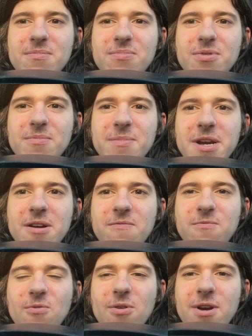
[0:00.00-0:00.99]
premiere
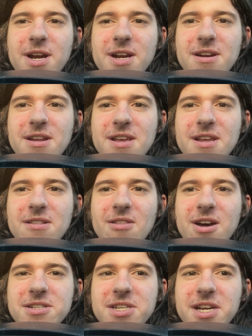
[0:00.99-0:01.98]
for it in
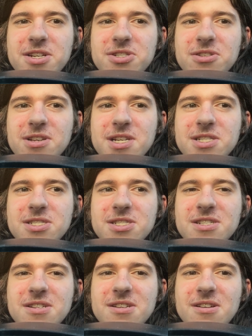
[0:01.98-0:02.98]
Los
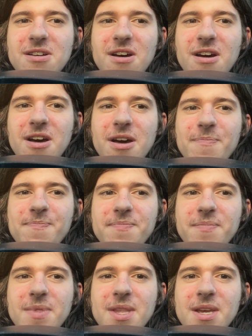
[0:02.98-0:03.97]
Angeles.
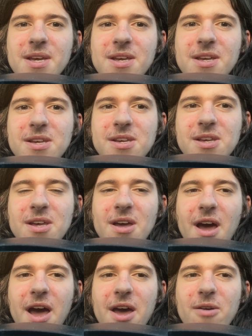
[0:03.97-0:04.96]

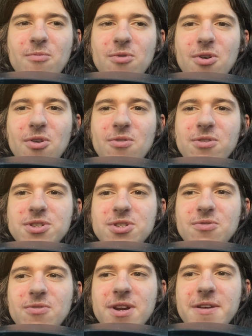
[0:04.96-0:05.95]
I will only
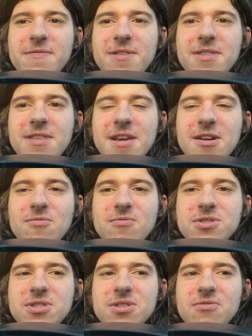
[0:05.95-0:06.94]
do it if the theater
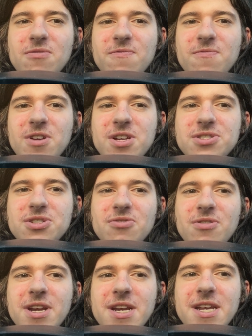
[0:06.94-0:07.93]
would do a free
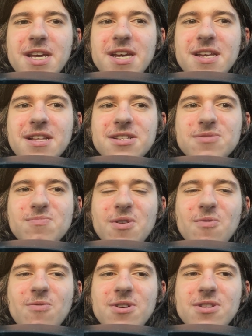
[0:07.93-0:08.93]
screening. That's
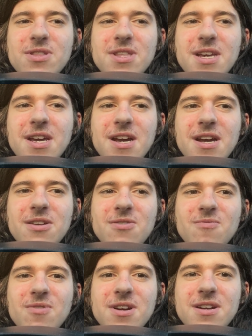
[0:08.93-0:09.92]
my one thing. I
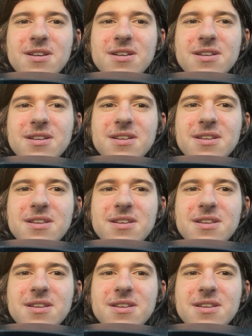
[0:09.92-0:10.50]
don't want to